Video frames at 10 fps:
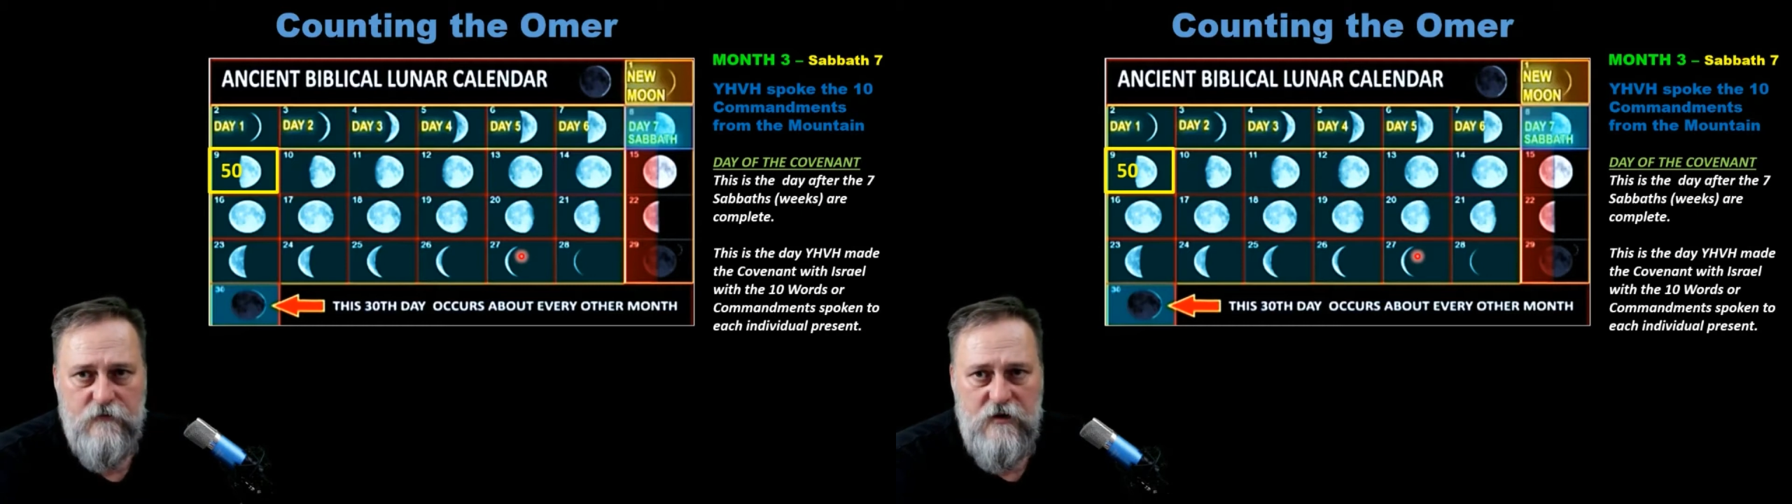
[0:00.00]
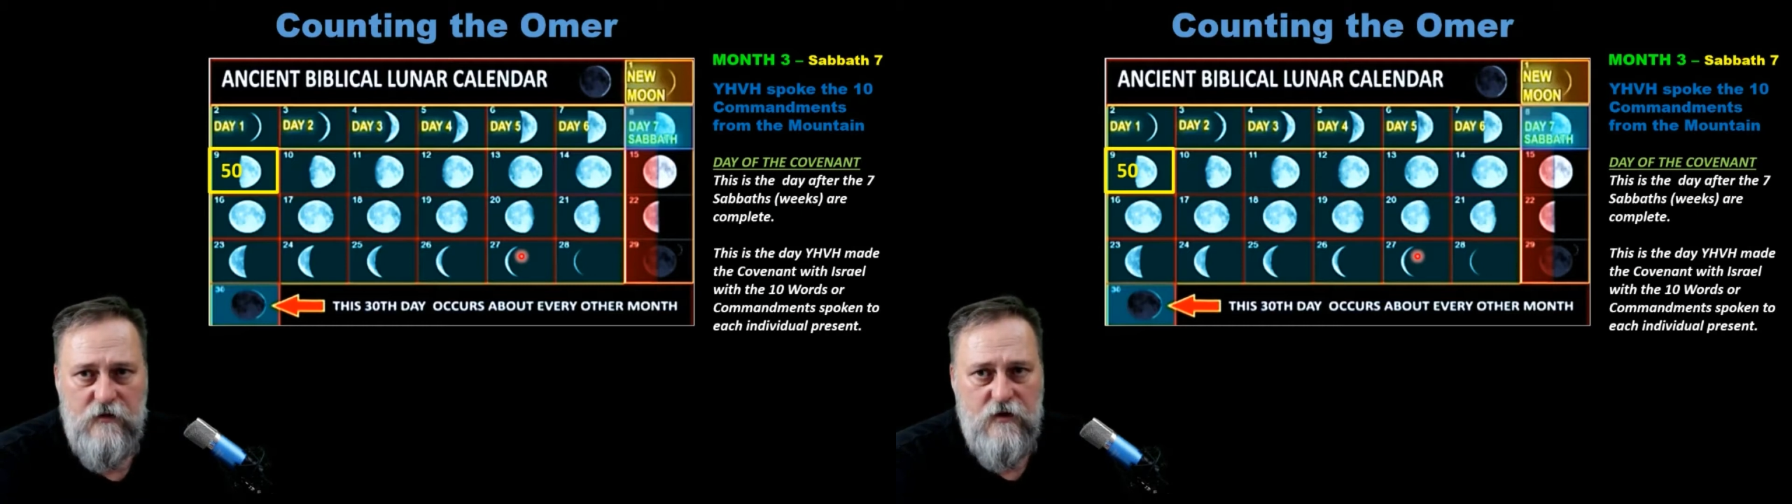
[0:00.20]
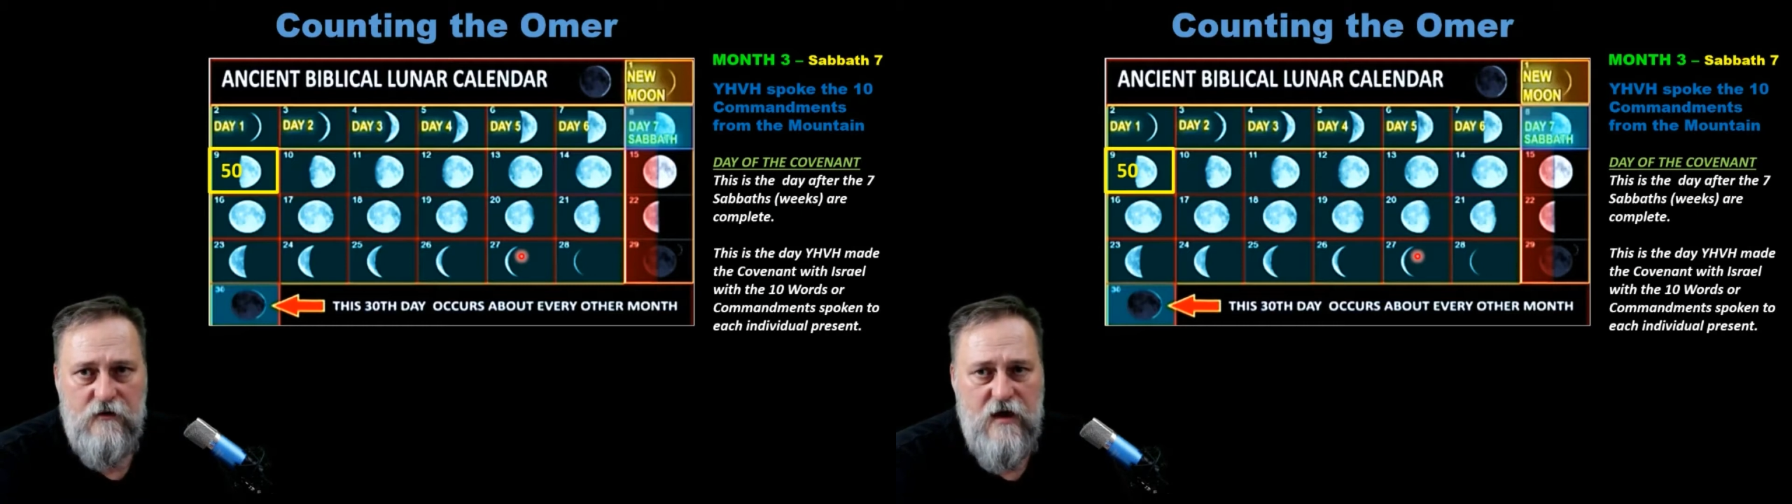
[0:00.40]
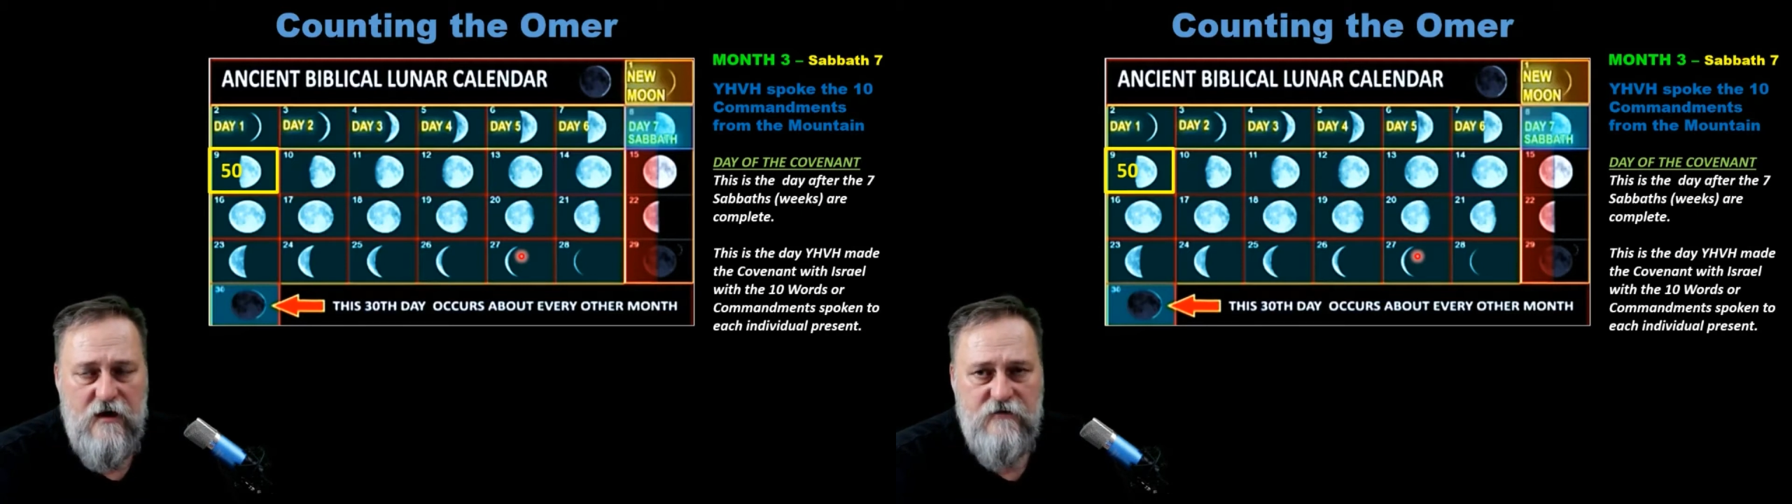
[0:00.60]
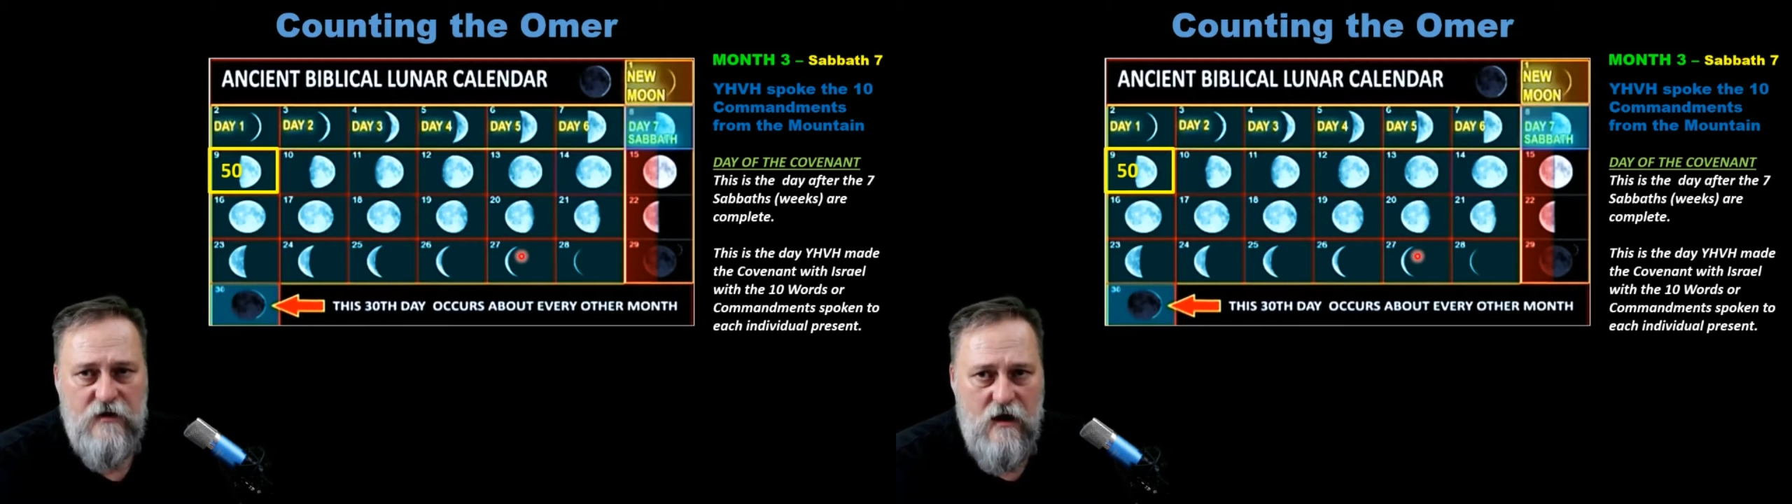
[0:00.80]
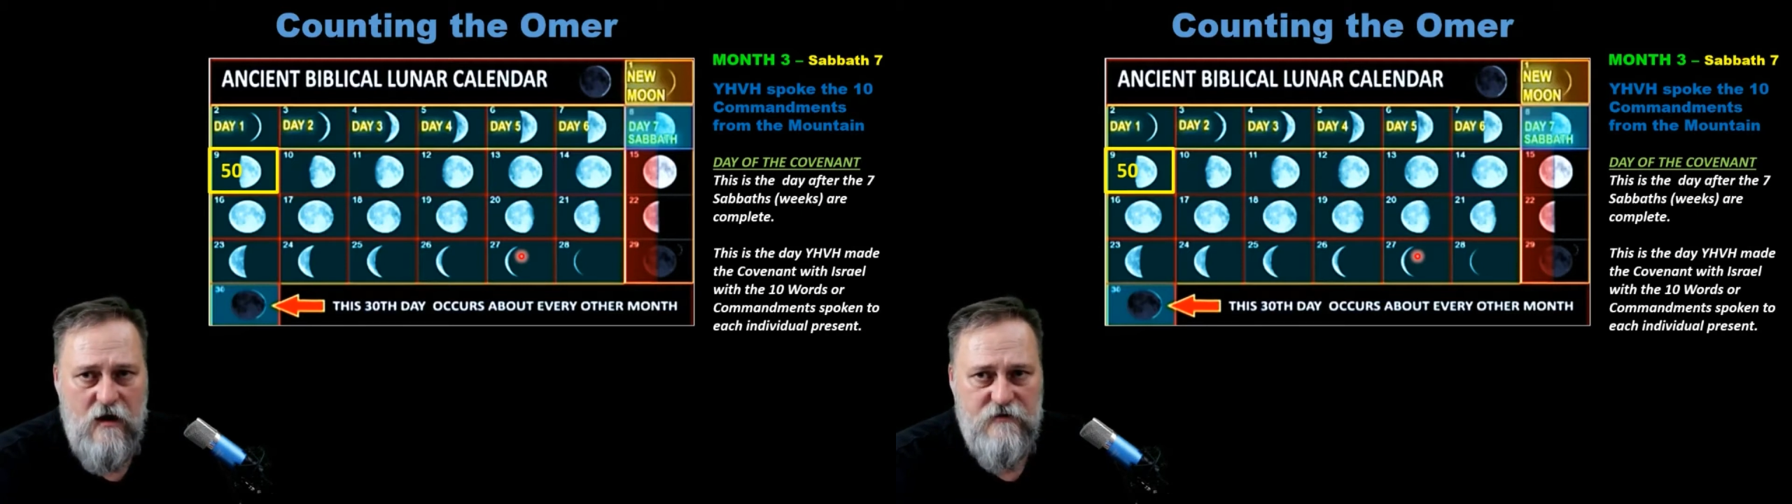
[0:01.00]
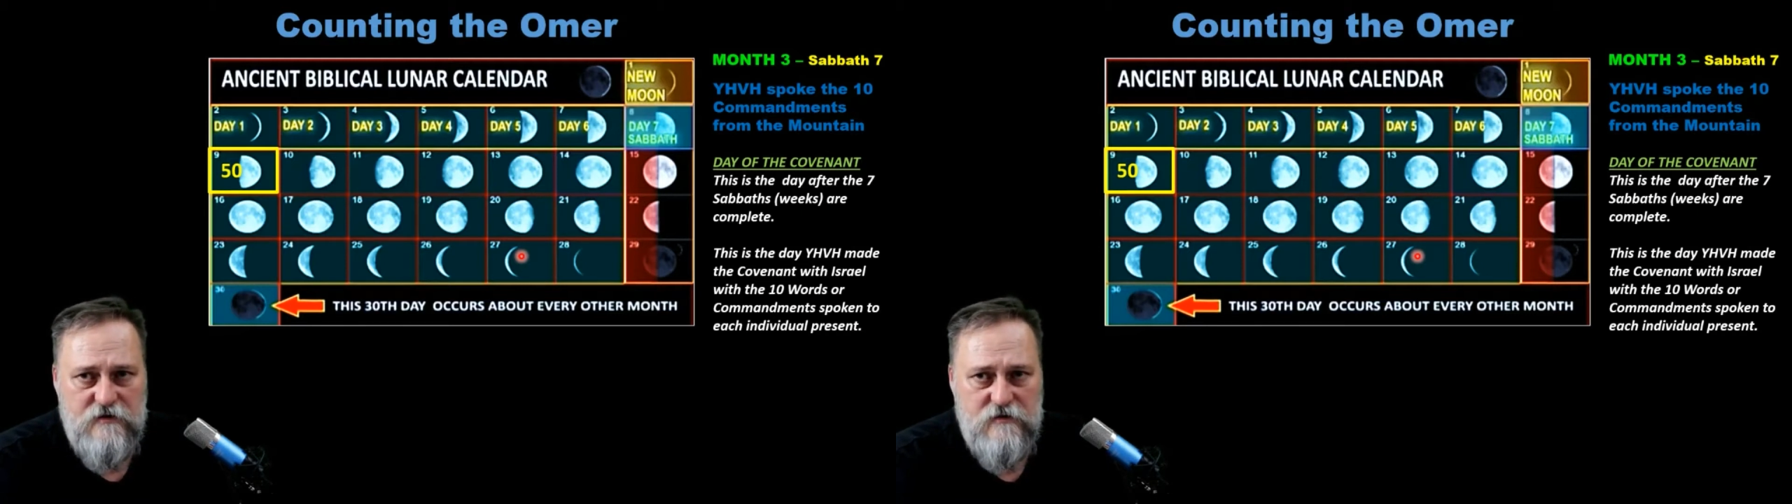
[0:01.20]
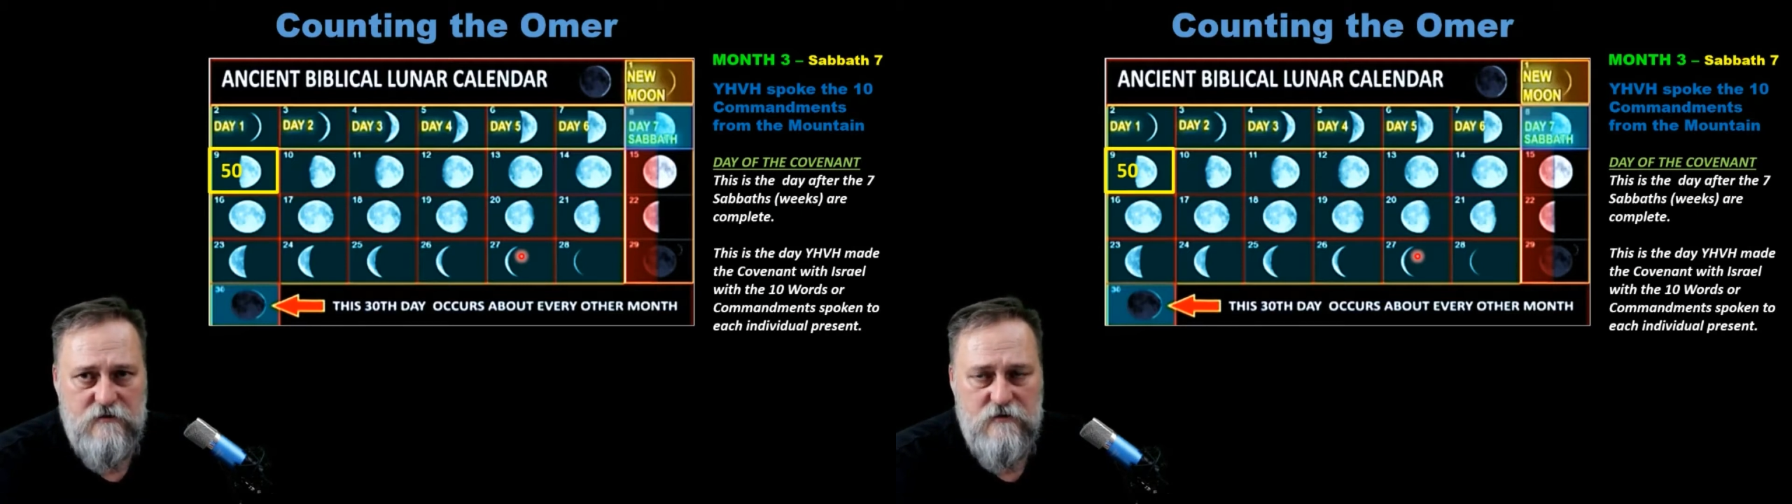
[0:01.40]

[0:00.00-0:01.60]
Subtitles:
you don't have an harvest.